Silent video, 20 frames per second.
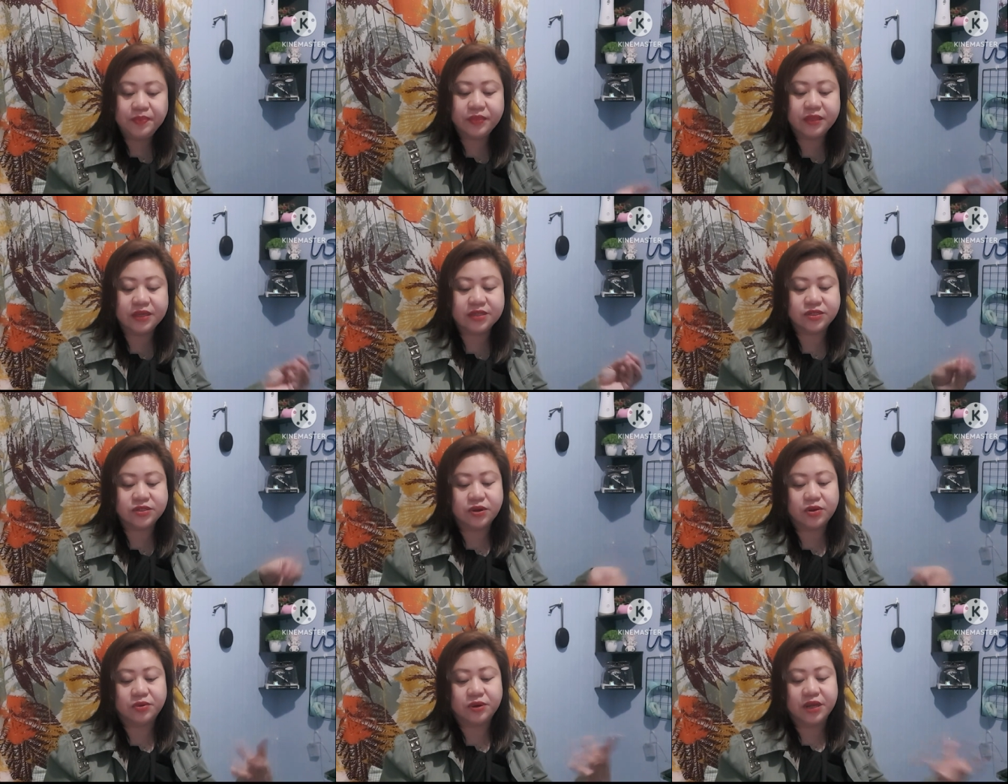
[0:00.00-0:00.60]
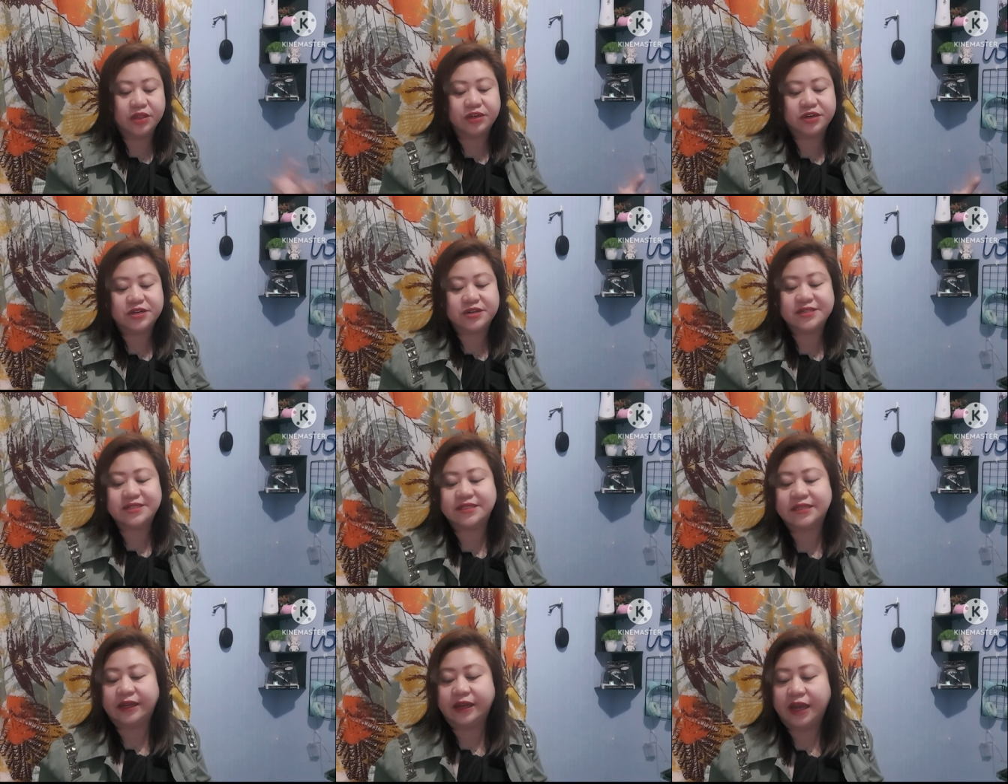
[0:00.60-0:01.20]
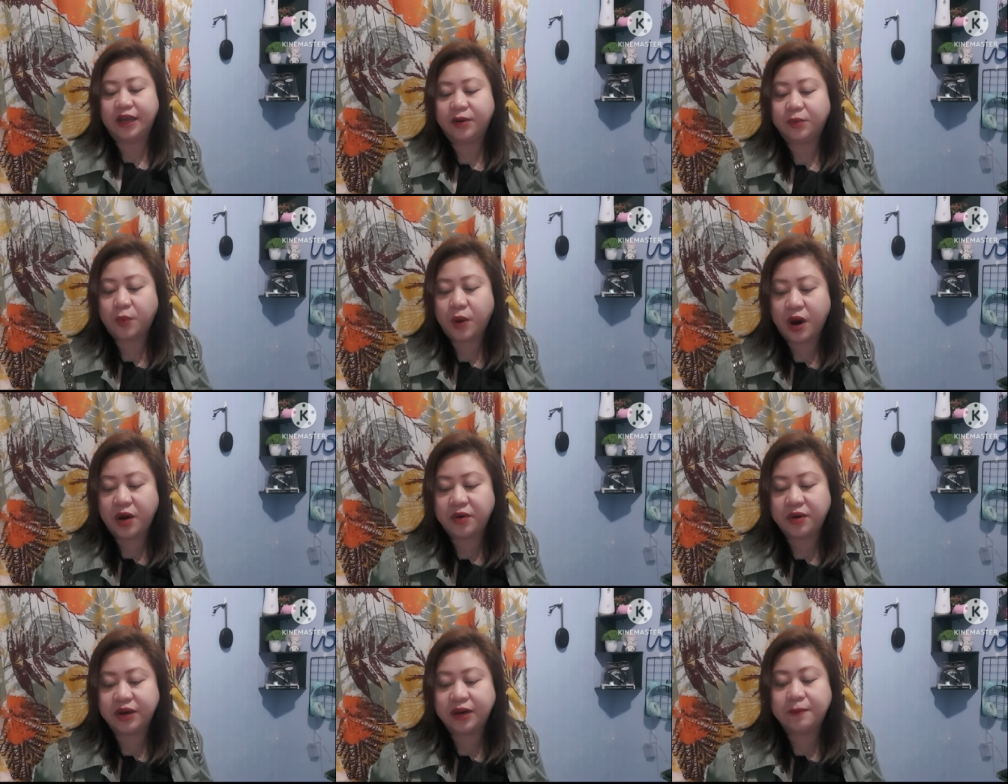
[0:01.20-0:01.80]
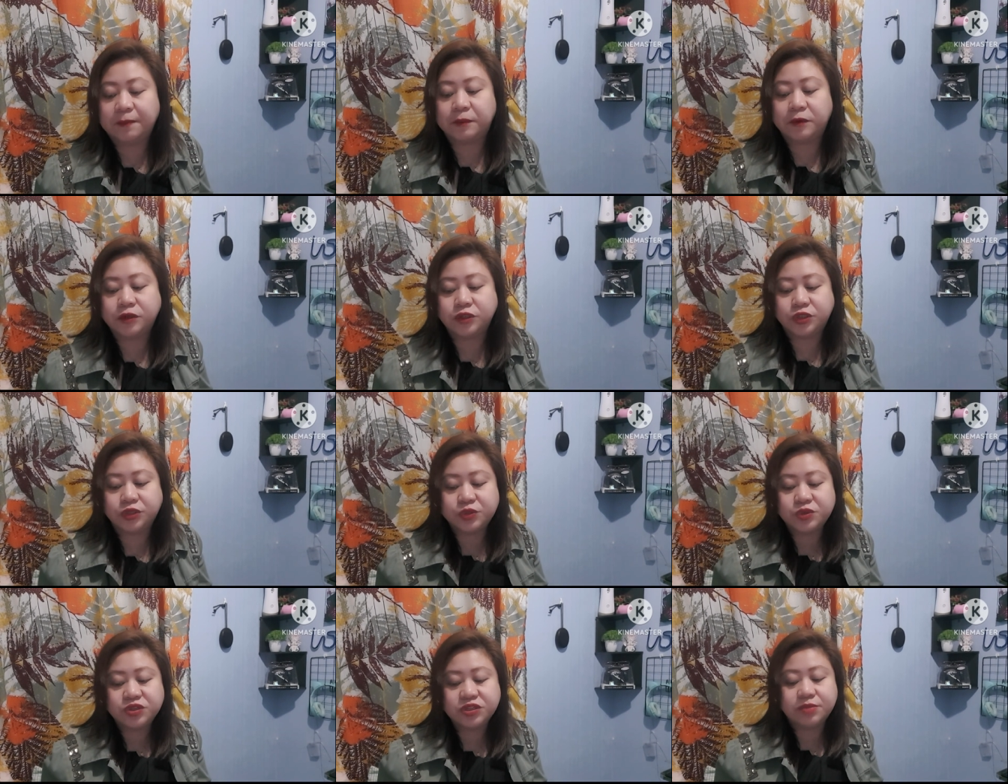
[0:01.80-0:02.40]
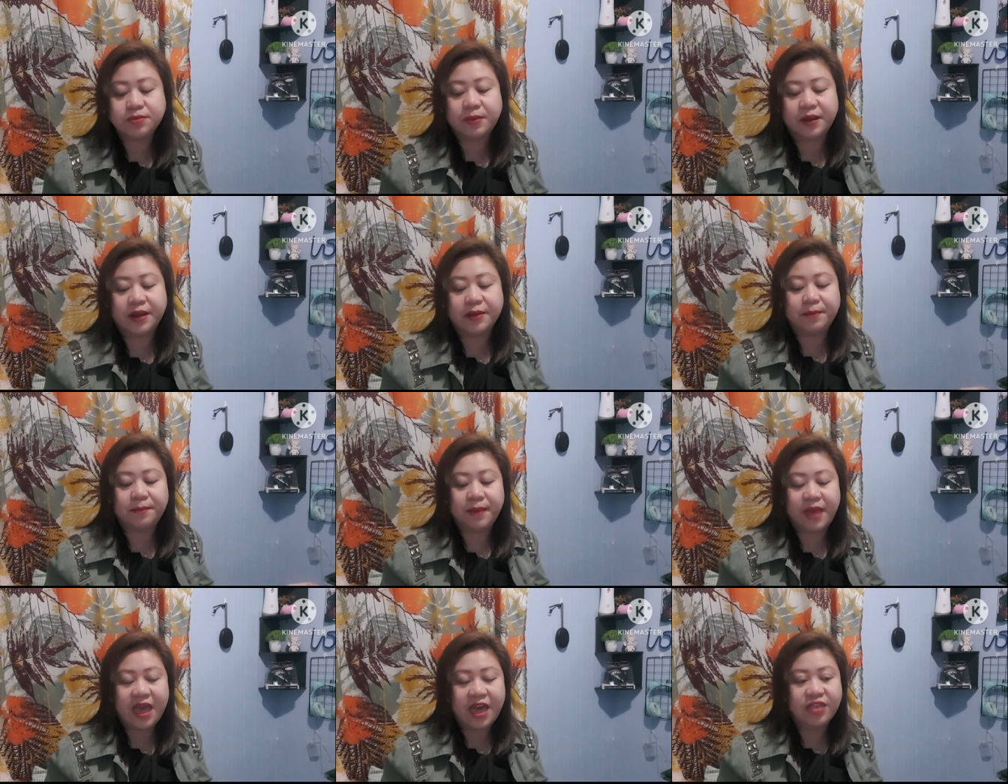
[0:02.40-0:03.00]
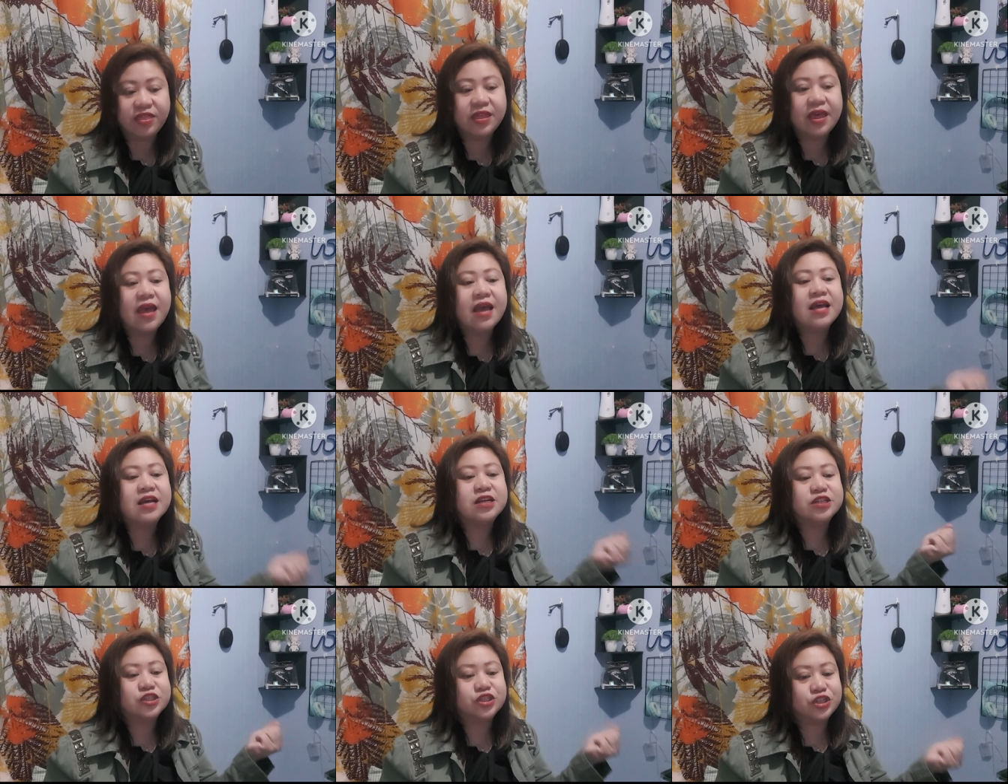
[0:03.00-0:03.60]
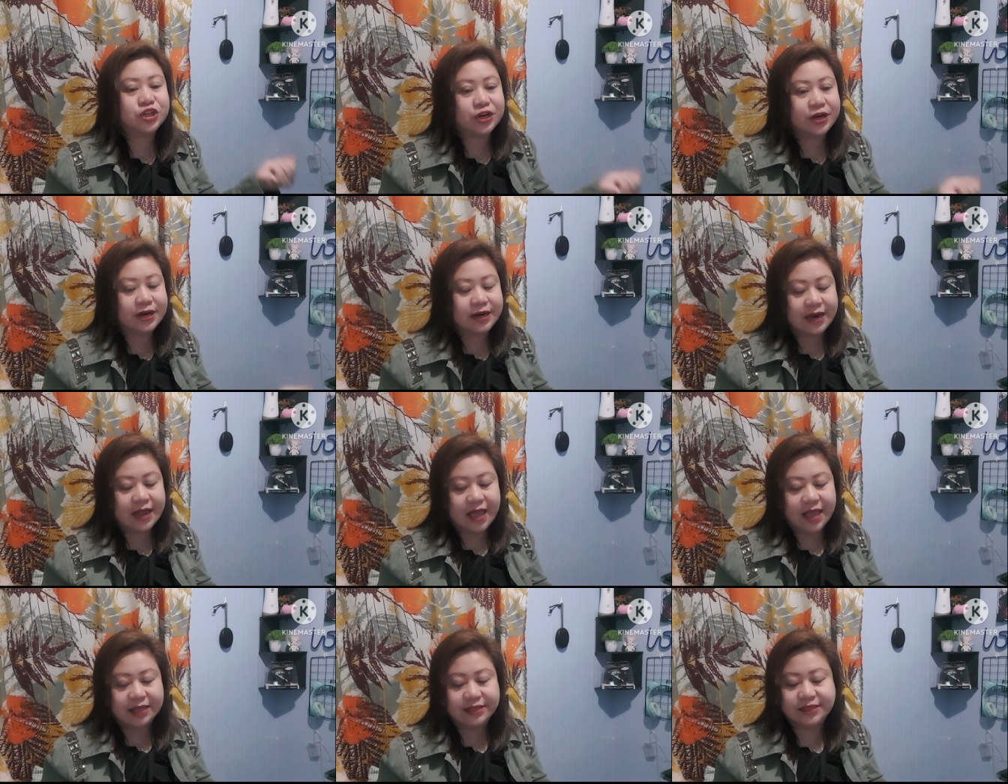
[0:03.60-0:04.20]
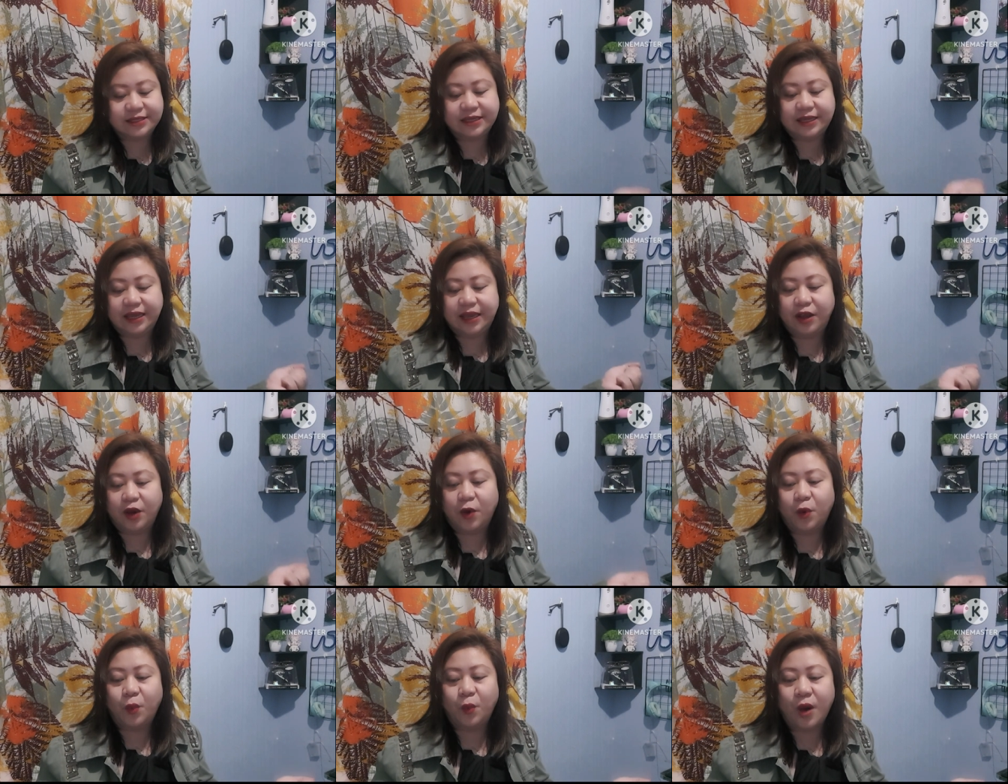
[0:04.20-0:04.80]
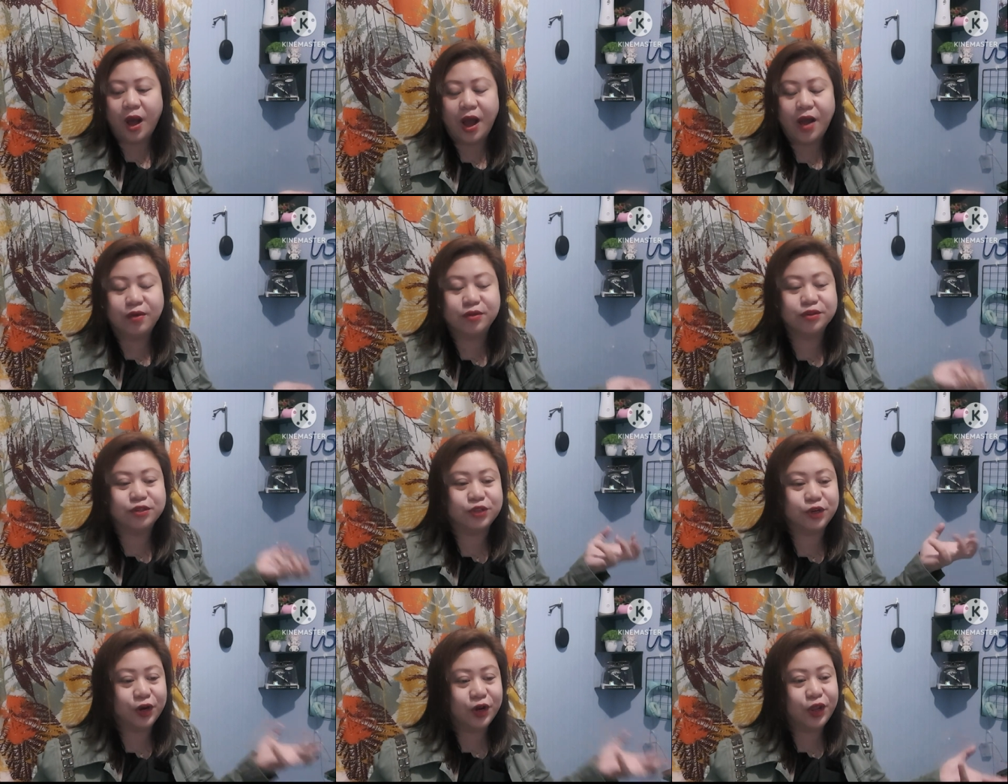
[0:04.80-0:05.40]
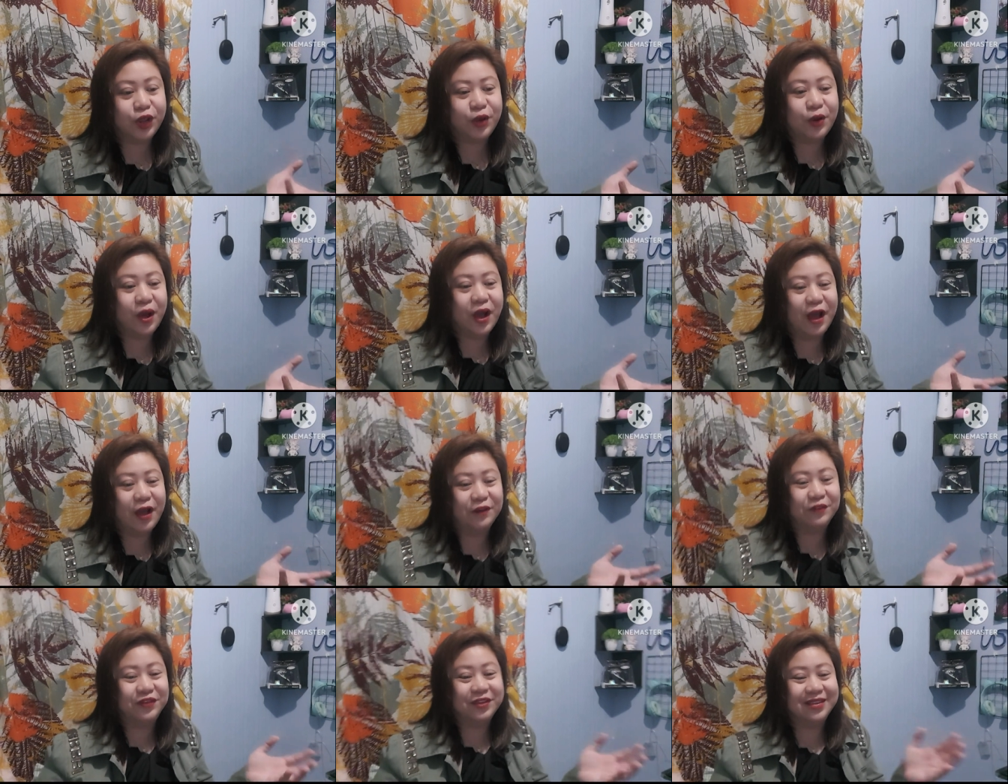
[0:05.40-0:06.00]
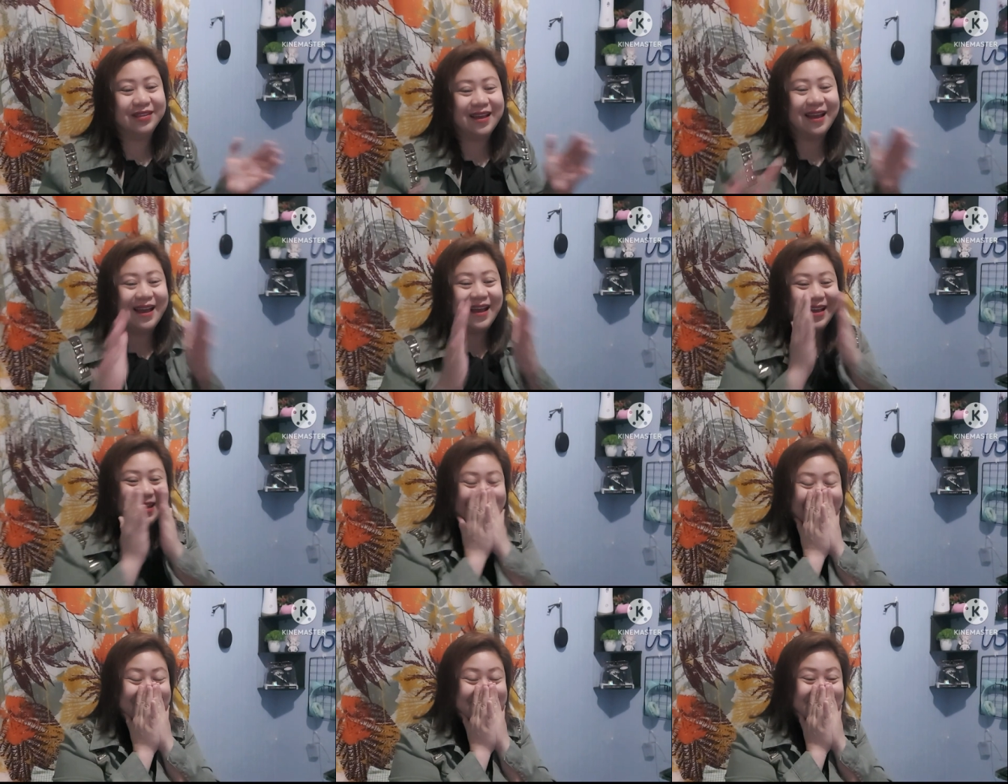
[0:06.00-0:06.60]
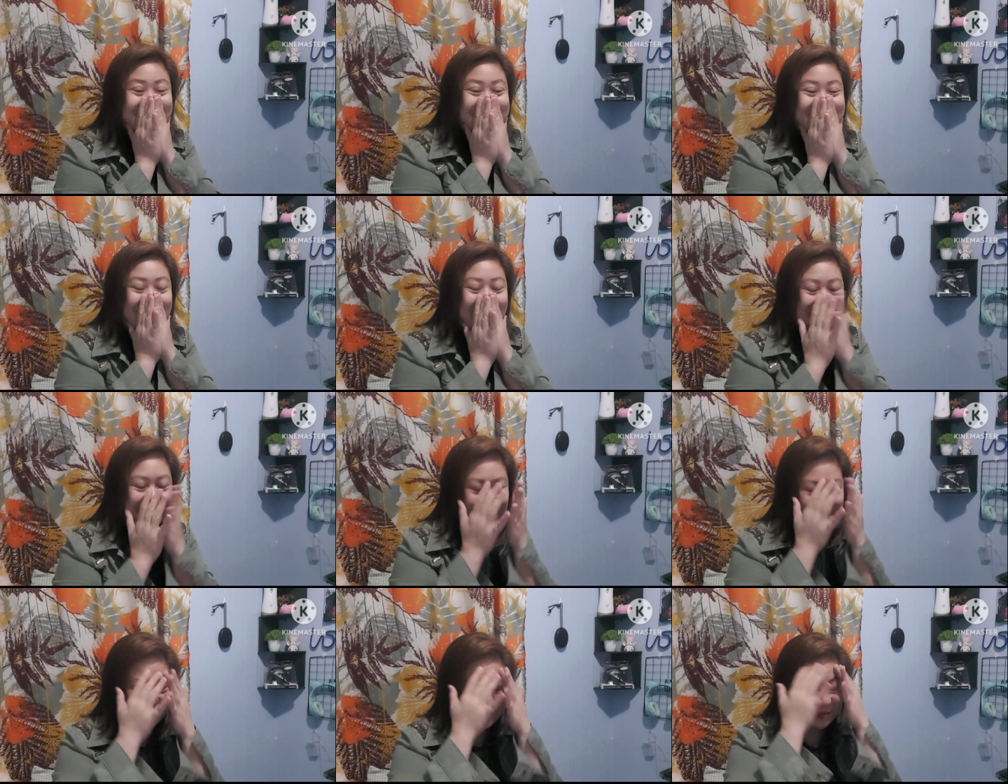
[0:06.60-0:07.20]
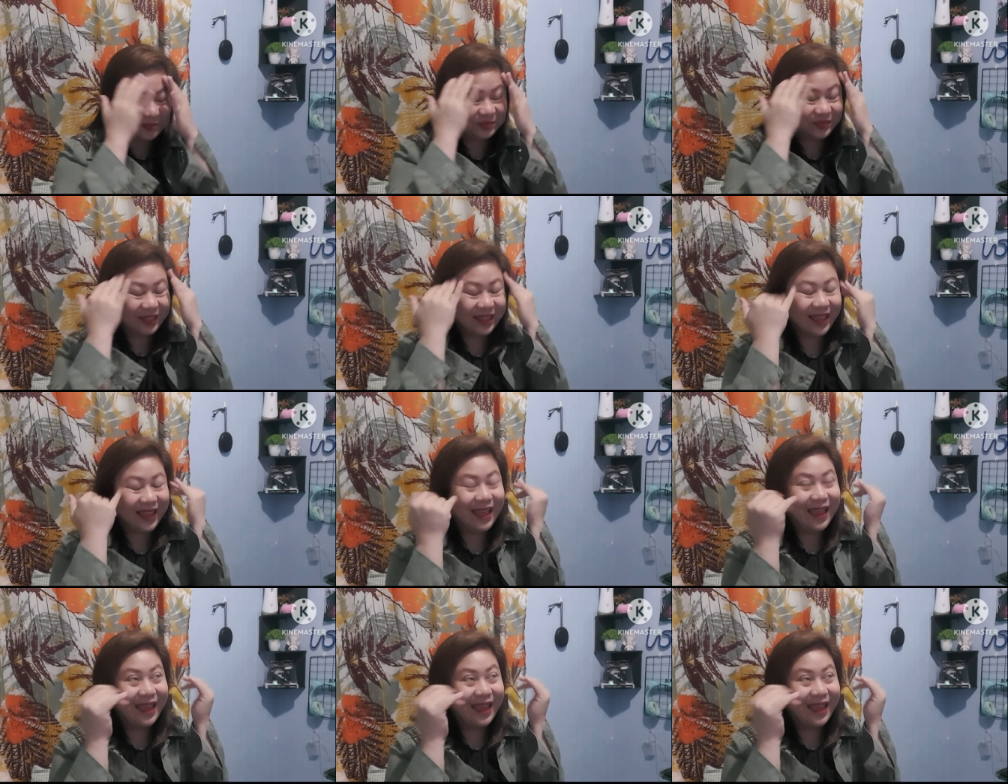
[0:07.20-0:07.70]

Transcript: The songwriter is Diane Warren and produced by Matt Serletic. Wow, there you have it, guys. Um,